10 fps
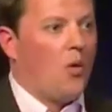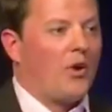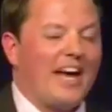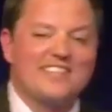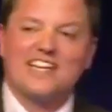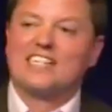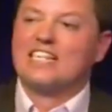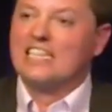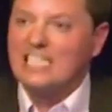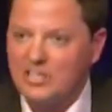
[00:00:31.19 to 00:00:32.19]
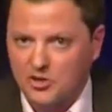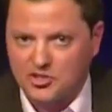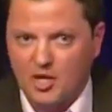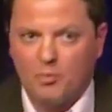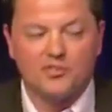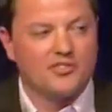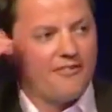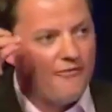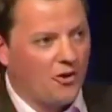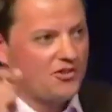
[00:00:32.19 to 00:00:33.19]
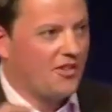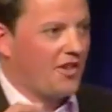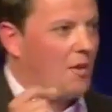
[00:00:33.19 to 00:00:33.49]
When I say leadership, what's the first thing that